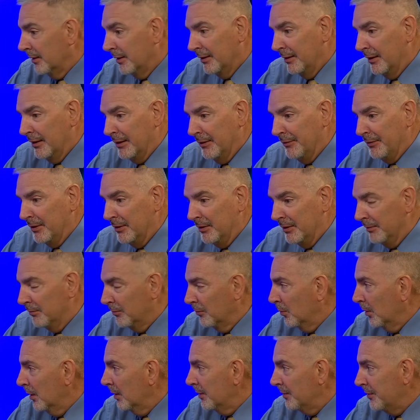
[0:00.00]
If he
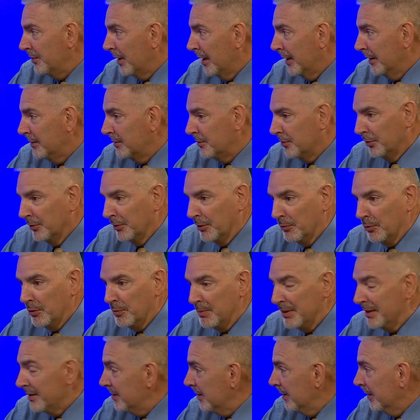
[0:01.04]
was, I certainly
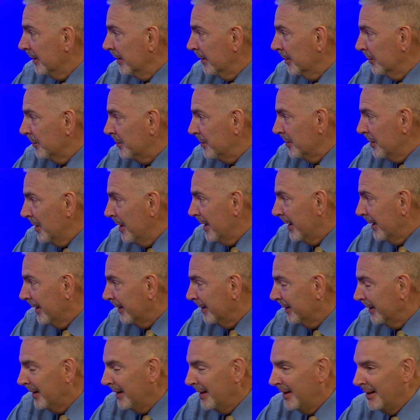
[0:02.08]
wouldn't be sitting here
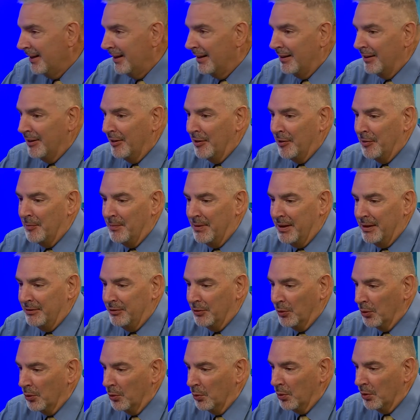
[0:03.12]
today,
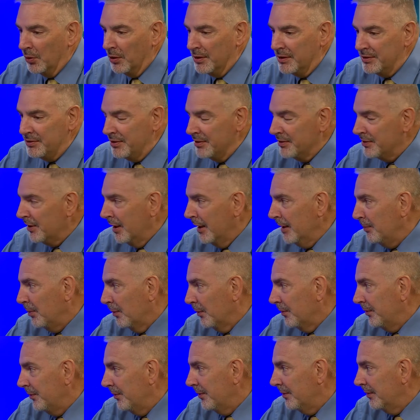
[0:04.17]
nor were his
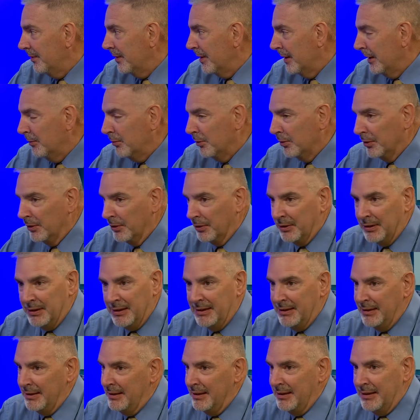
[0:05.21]
disciples. They were
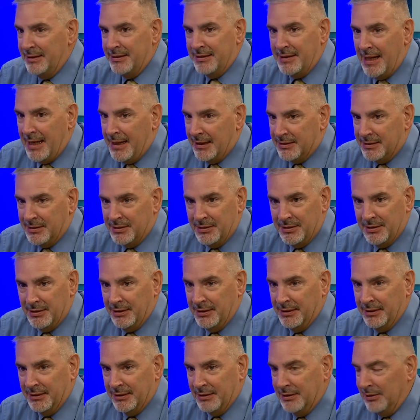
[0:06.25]
tax
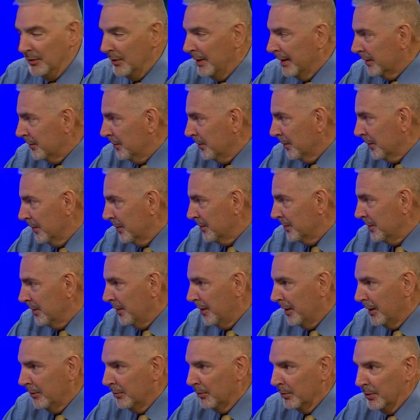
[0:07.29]
collectors,
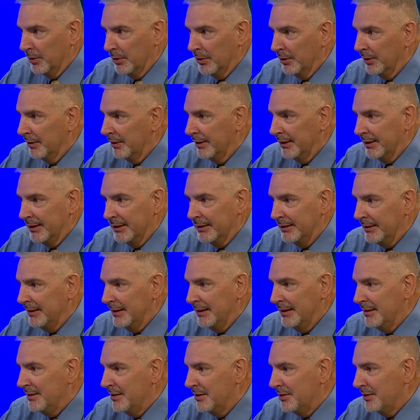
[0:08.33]
and they were
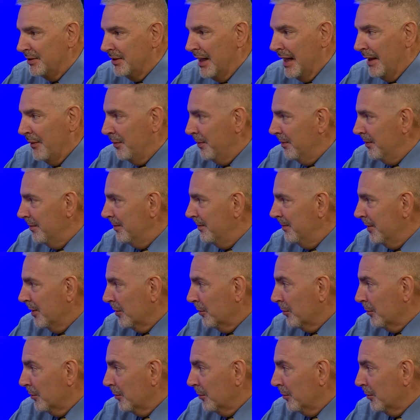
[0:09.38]
just not the